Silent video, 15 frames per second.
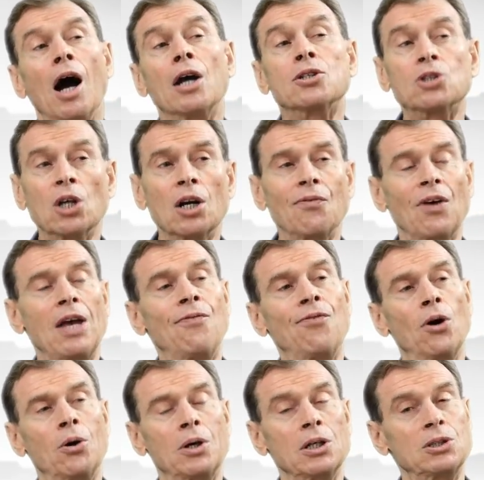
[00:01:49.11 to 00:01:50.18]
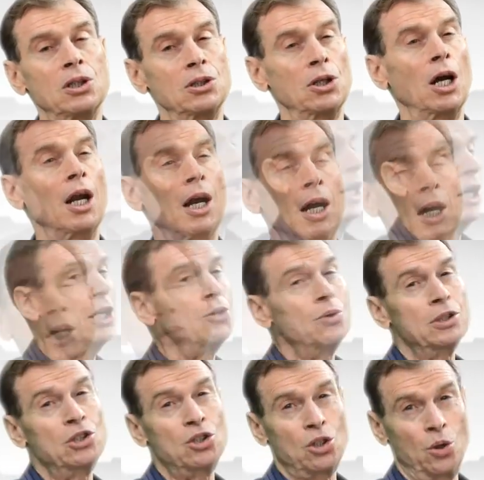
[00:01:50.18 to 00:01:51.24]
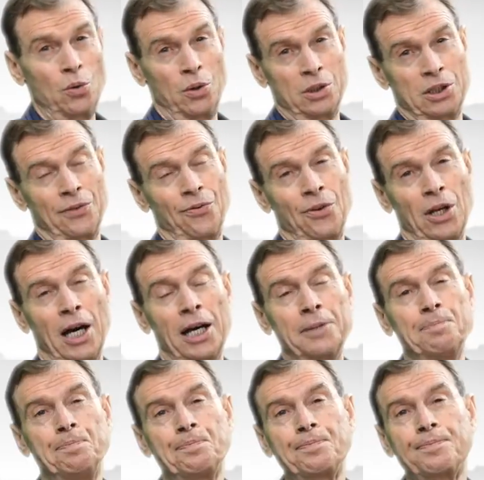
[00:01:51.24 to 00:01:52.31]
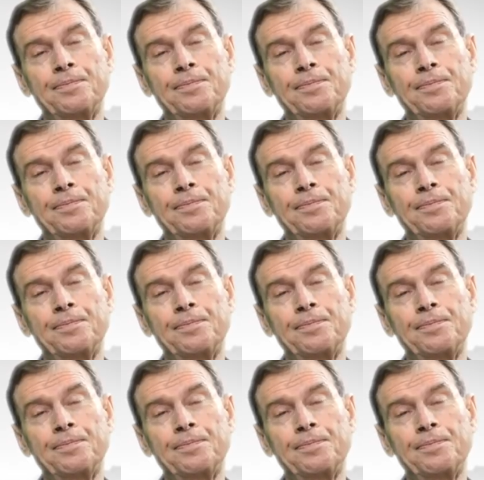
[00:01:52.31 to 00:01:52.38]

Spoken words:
Our survey focuses on 100 schools of thought.